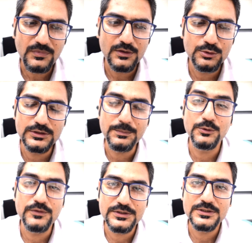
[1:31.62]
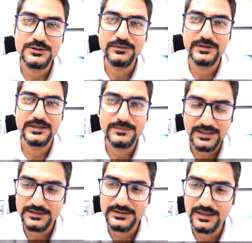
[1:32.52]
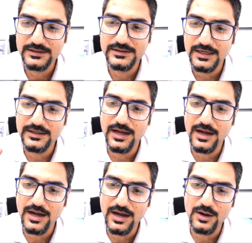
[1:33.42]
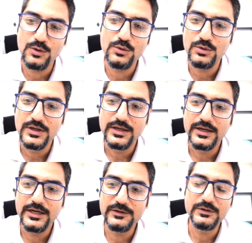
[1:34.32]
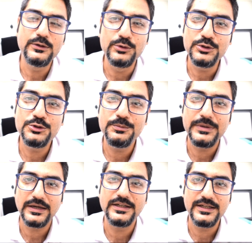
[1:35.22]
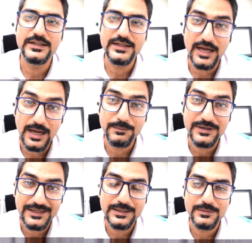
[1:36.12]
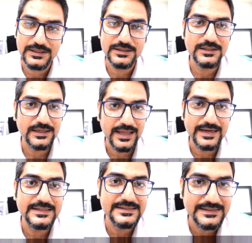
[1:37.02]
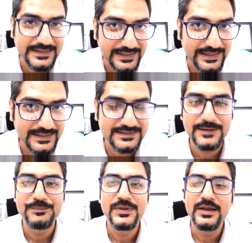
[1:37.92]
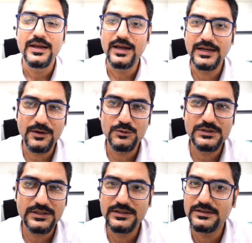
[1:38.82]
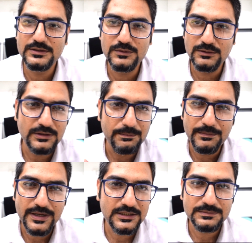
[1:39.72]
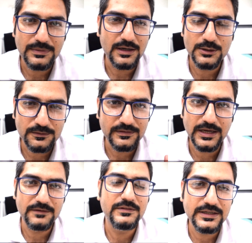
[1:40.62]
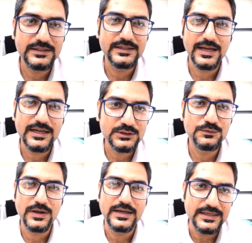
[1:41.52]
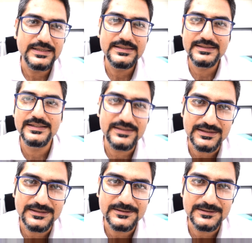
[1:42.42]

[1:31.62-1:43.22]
to the provisions of Income Tax Act, that how it will going to practically applicable in the client's case. And I would say this is one of the best part of every tax filing season.